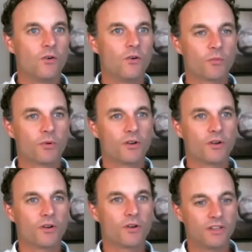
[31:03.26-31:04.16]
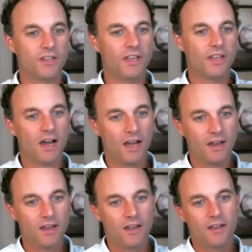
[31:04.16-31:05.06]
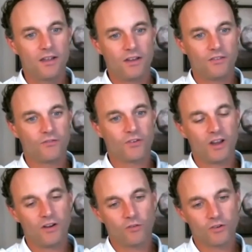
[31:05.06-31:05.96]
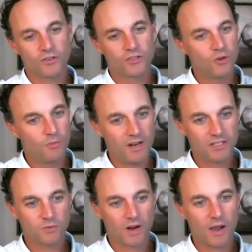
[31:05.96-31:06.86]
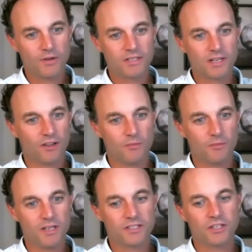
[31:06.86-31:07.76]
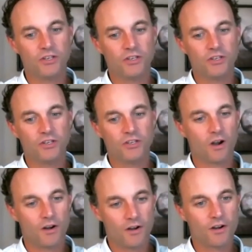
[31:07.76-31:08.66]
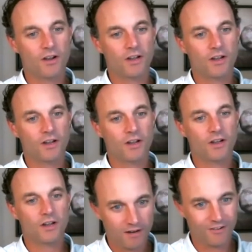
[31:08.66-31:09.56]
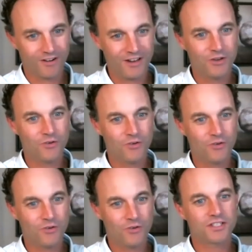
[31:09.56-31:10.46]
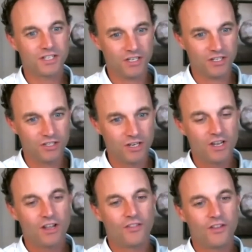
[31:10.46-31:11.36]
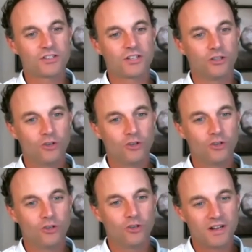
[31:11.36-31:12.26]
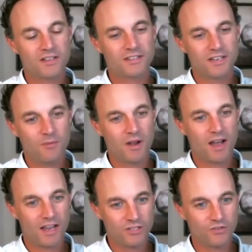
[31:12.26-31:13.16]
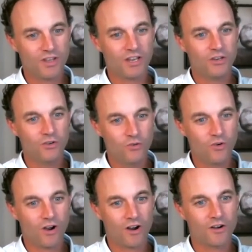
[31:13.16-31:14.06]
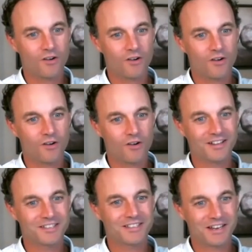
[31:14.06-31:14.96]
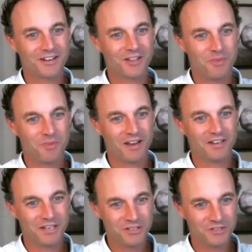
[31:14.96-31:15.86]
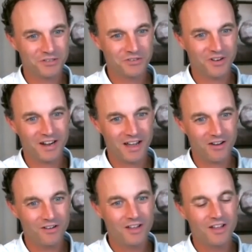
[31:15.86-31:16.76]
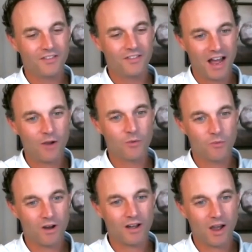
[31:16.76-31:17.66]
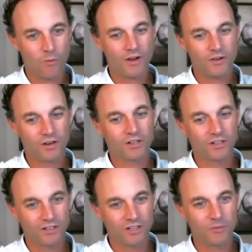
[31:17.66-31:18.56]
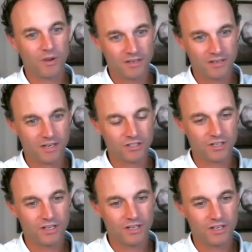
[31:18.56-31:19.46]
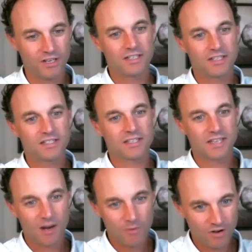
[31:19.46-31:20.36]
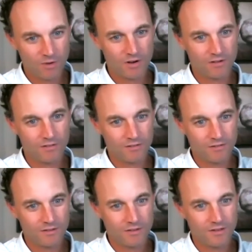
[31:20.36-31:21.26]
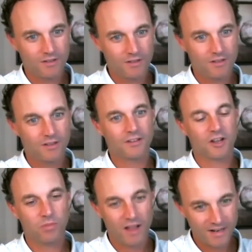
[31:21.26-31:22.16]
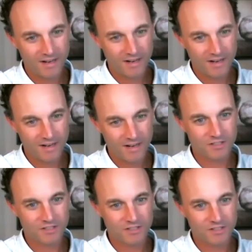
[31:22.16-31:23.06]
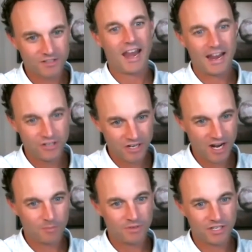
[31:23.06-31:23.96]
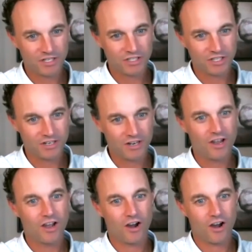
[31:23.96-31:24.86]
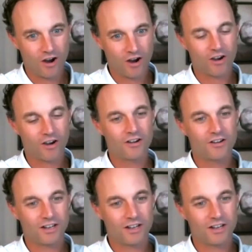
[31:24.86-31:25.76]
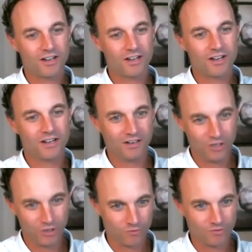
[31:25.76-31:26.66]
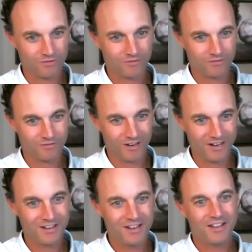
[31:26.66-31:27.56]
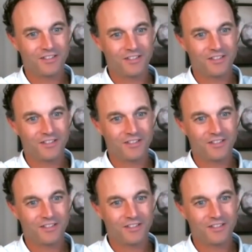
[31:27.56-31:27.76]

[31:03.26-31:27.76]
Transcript: or producer in the eye in over 2 minutes, what I would tell them is you are under attack, right? You are under siege. There's a looming threat sitting behind you that you aren't necessarily paying attention to right now that I want you to clearly pay attention. It's the cyber criminal, the compliance officer, and your competition are attacking you, right? They're